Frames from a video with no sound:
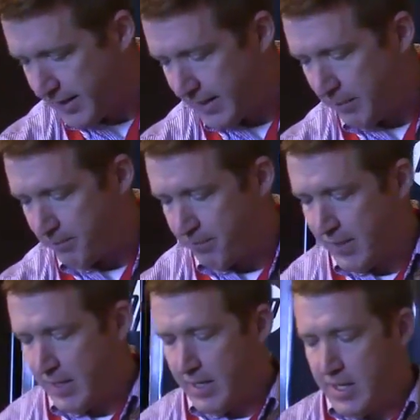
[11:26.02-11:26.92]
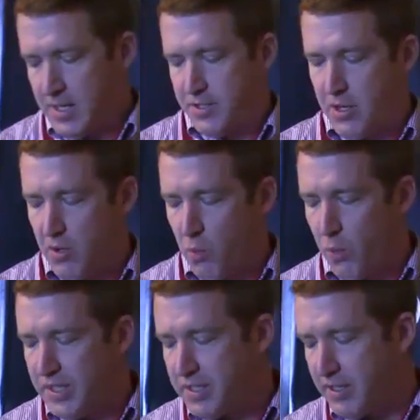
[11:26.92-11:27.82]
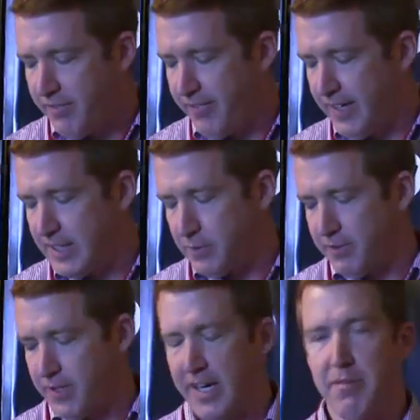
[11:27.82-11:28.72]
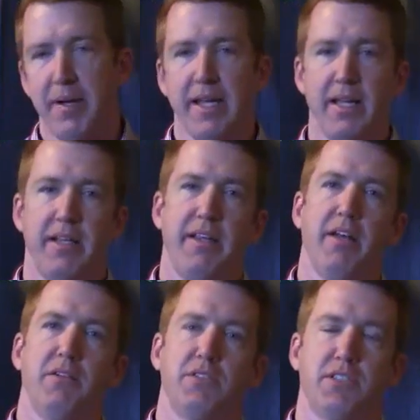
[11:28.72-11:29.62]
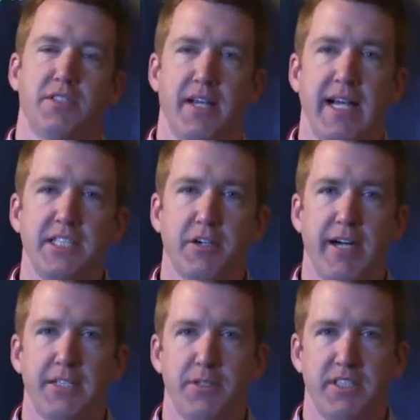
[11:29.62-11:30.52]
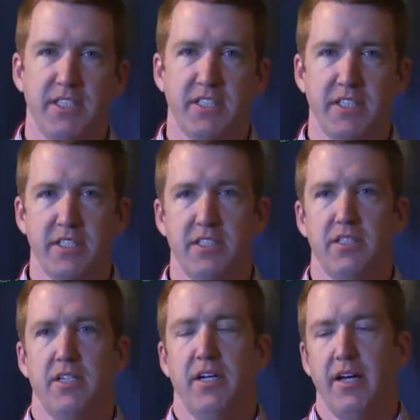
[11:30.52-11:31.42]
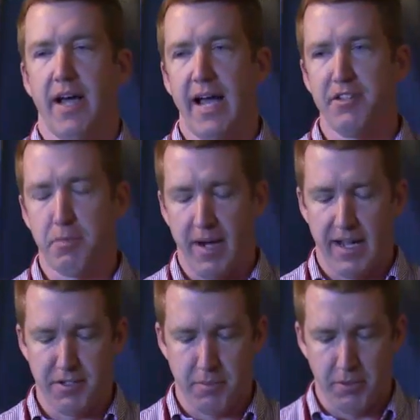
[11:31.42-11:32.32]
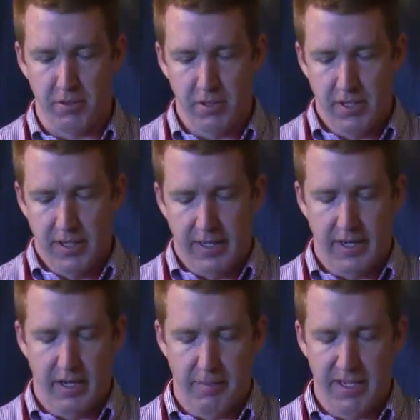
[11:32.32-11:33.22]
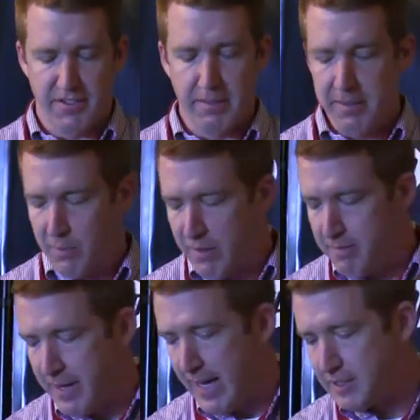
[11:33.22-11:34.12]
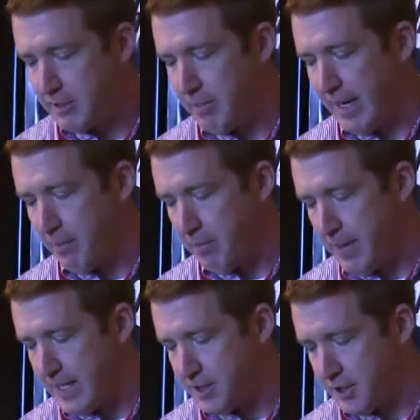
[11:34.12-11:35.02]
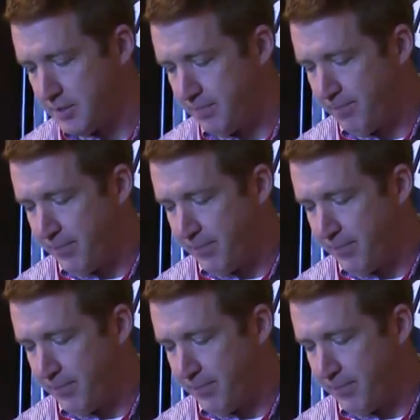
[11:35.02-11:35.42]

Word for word: Um, so with the Dura finish, we've tried to make it, you know, just as scratch resistant uh, as possible. Um, and it's something that we've been actually been able to measure.